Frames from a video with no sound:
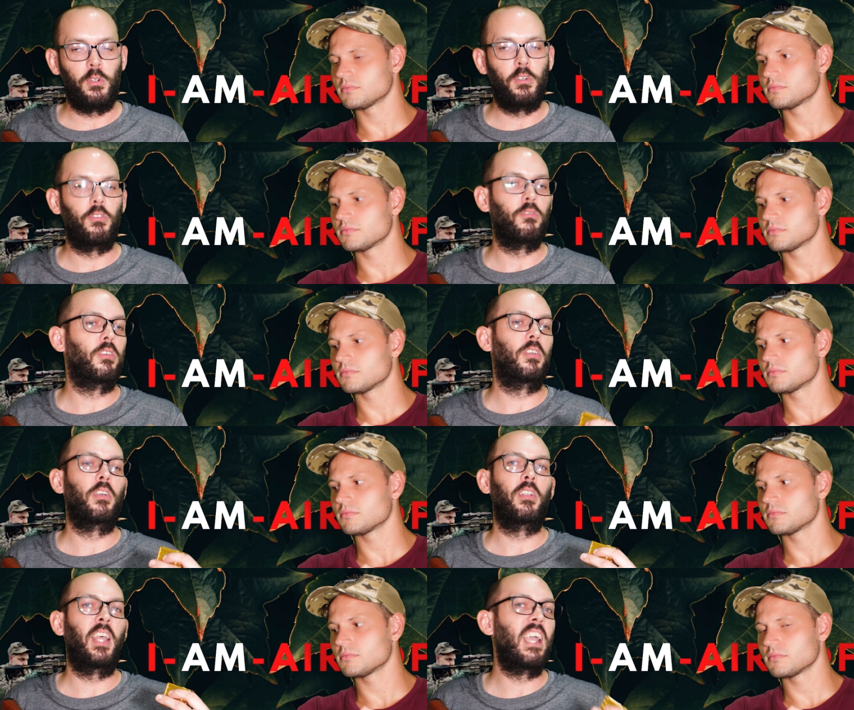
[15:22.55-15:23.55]
Speaker 1: or
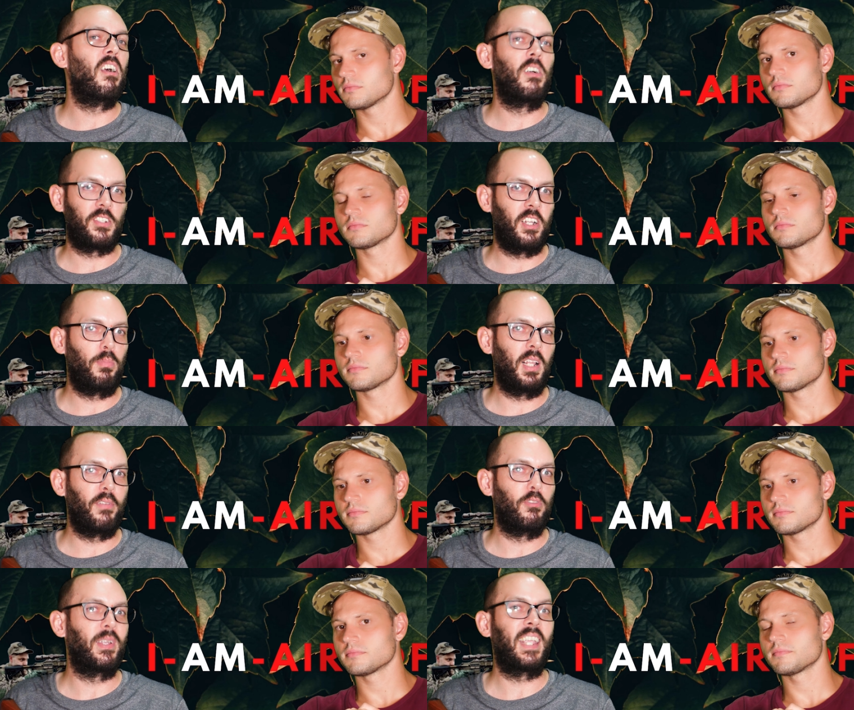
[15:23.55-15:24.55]
a, an AR-style
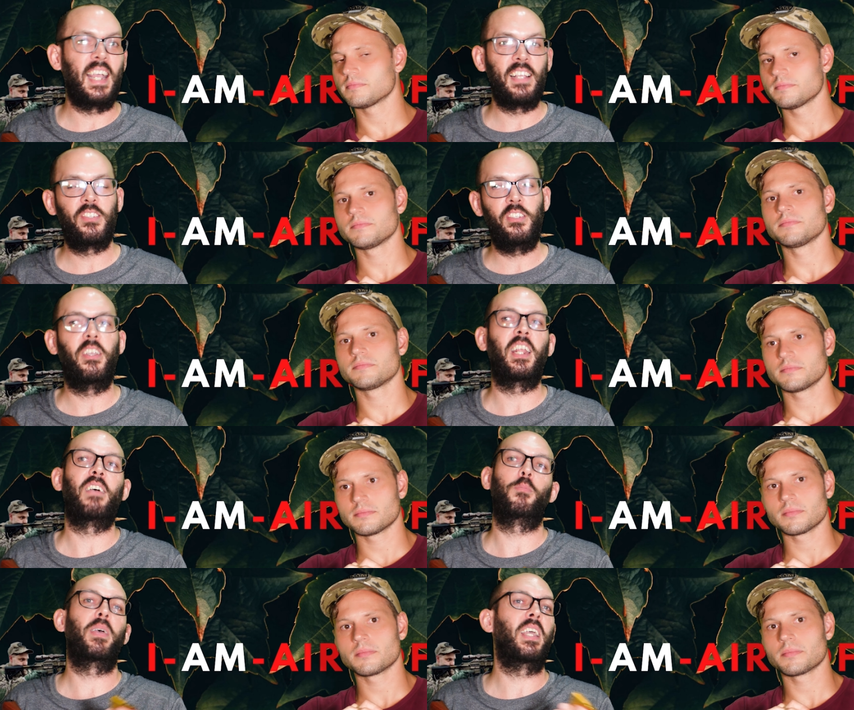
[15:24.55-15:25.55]
platform gas, you're going to
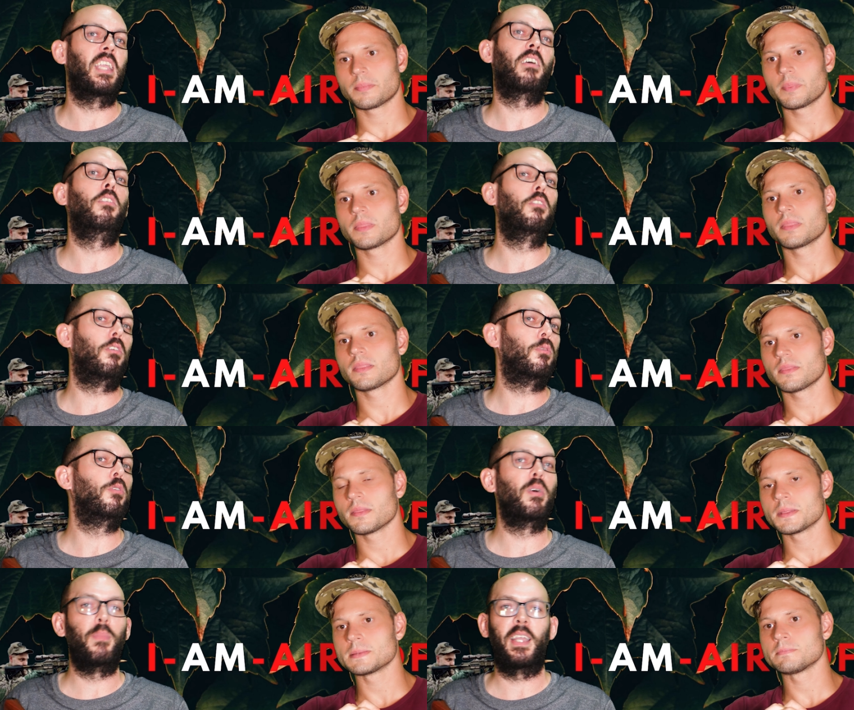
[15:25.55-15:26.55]
have to pay a lot
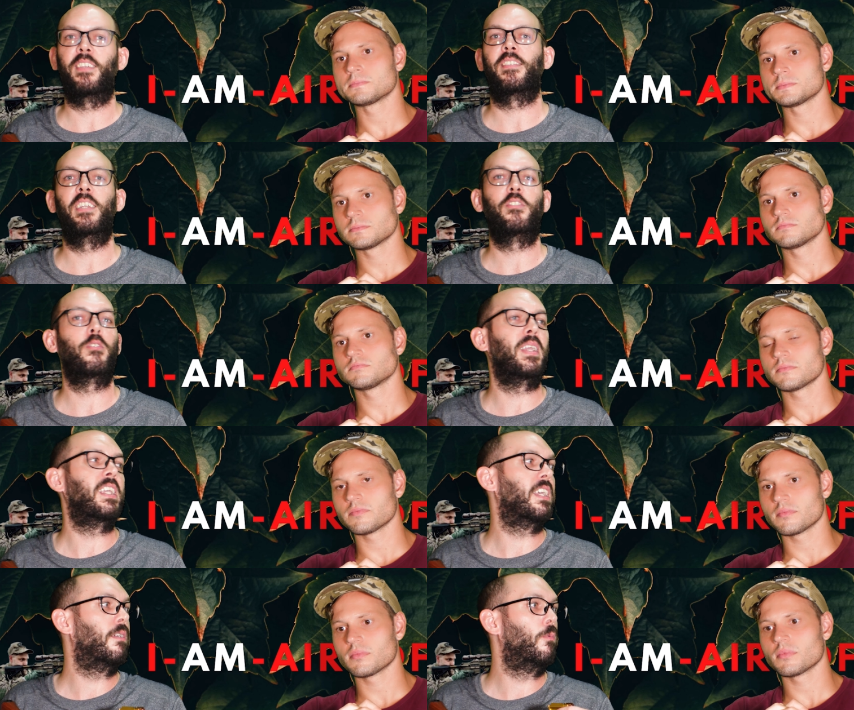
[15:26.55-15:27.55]
more per magazine to
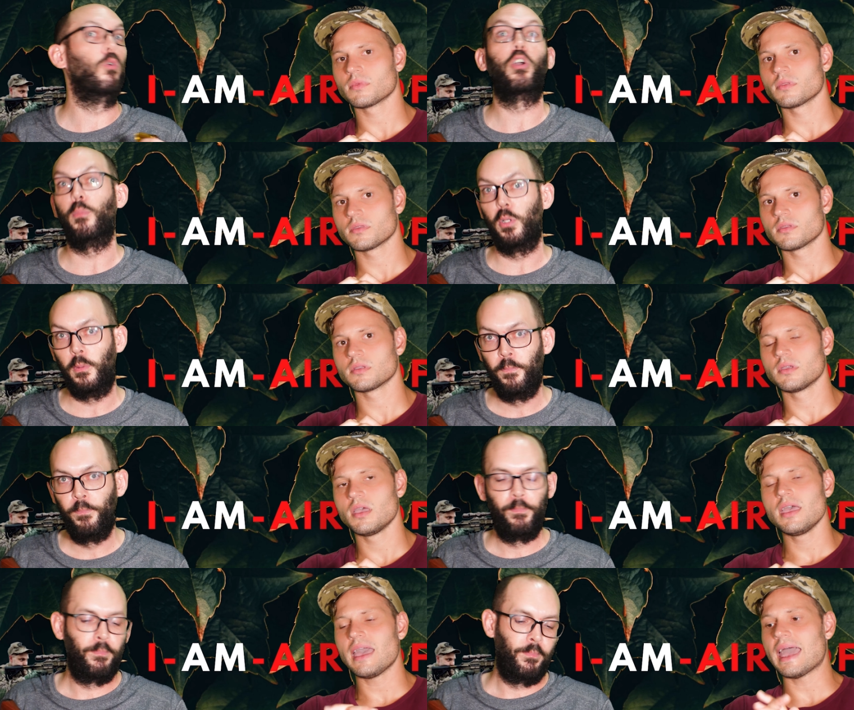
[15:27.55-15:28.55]
make it workable.
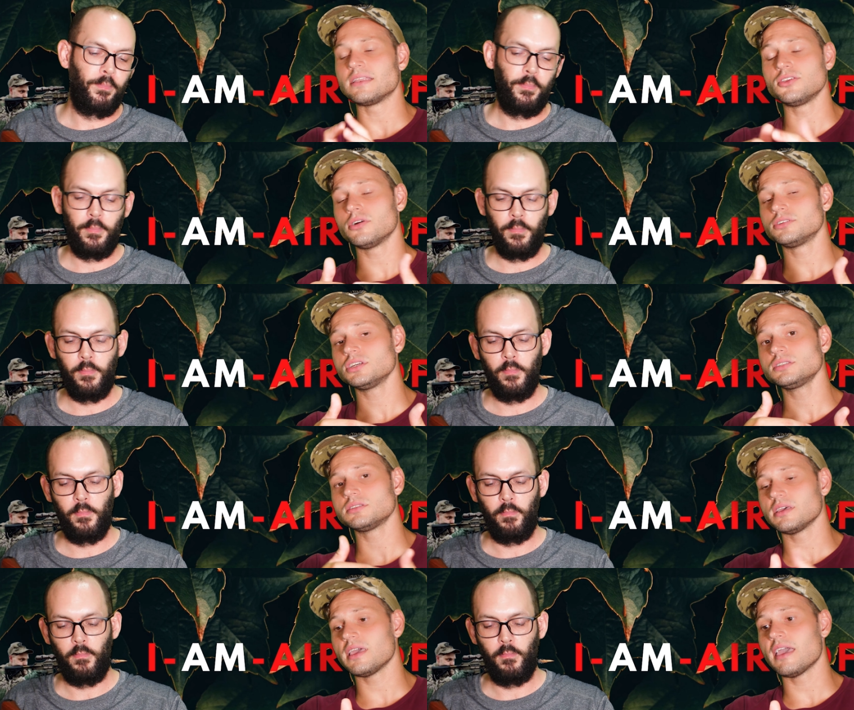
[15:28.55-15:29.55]
Speaker 2: And you know,
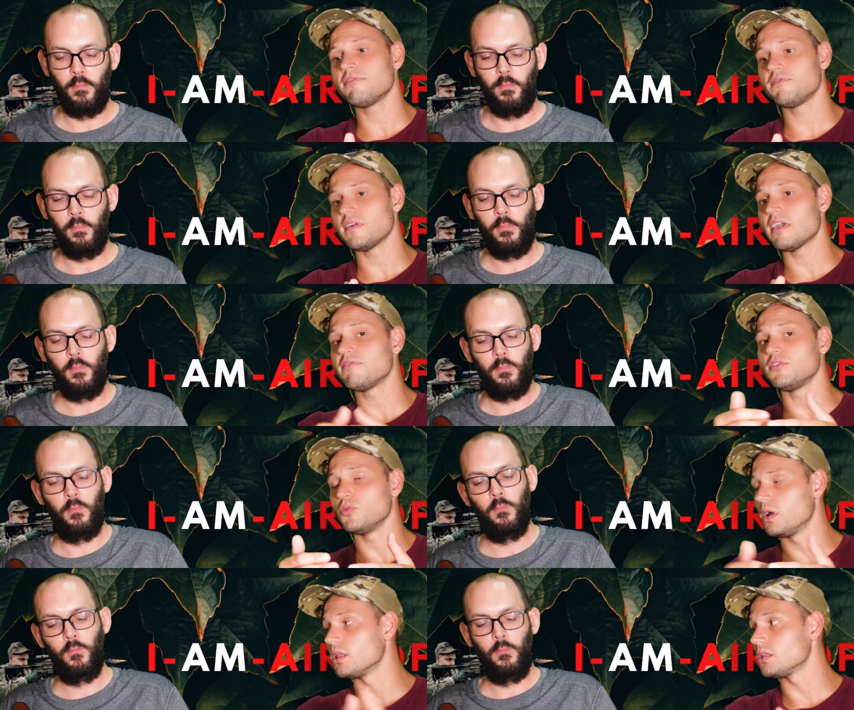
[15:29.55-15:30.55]
just if if
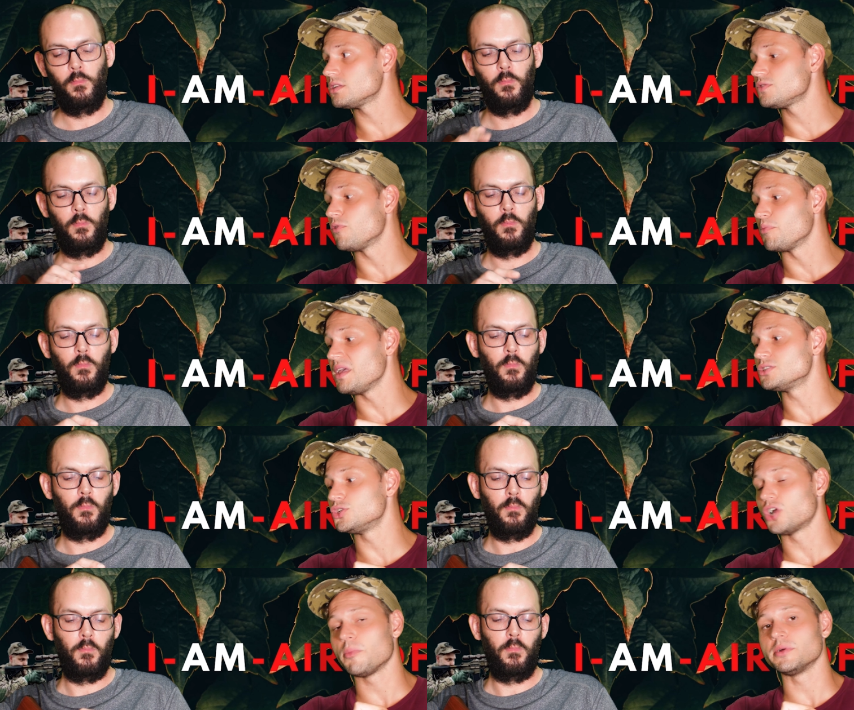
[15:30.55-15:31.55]
you will, for me
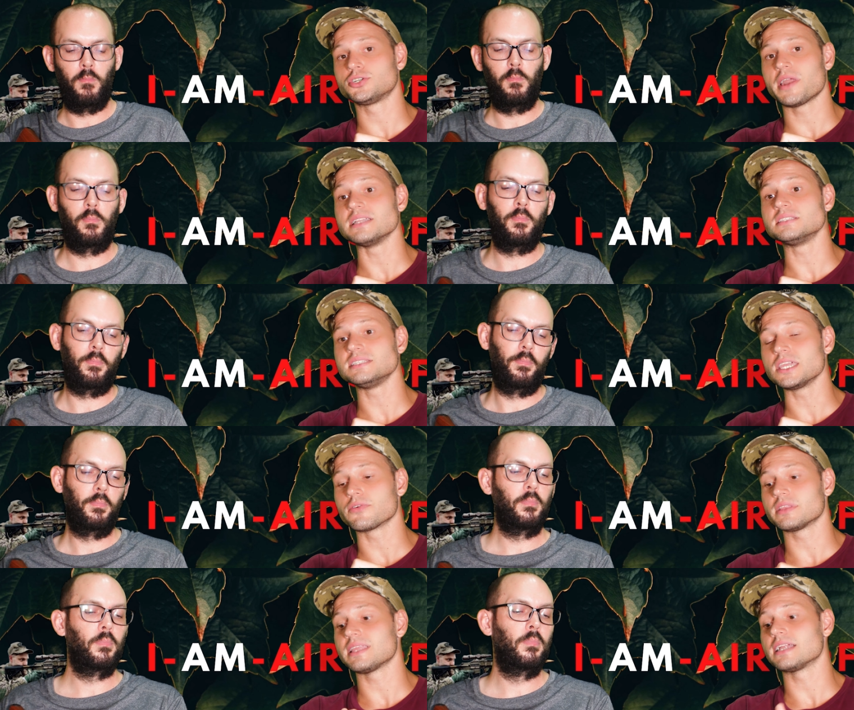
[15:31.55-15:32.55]
to drop a trade
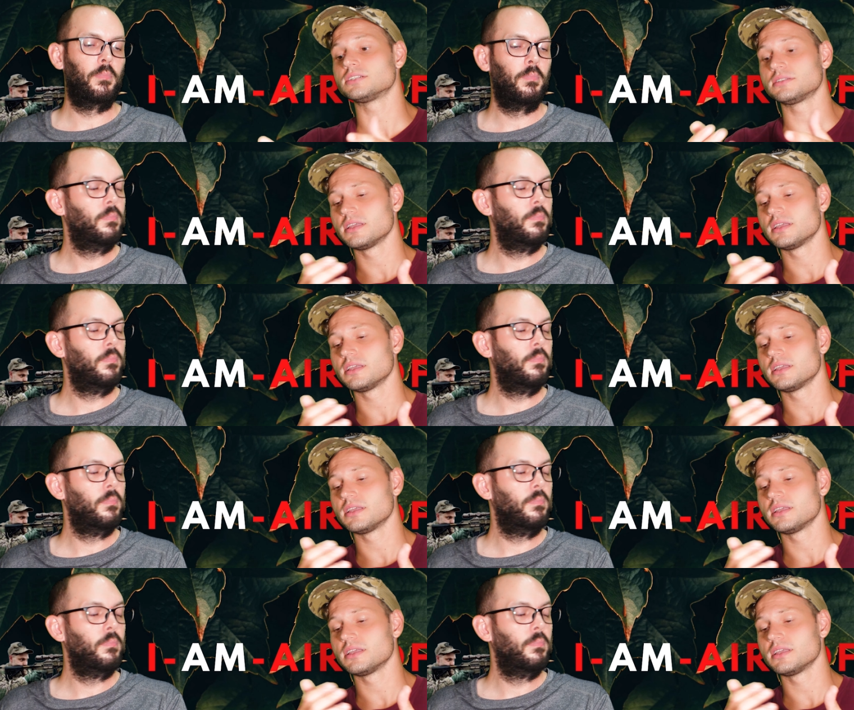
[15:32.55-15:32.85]
secret that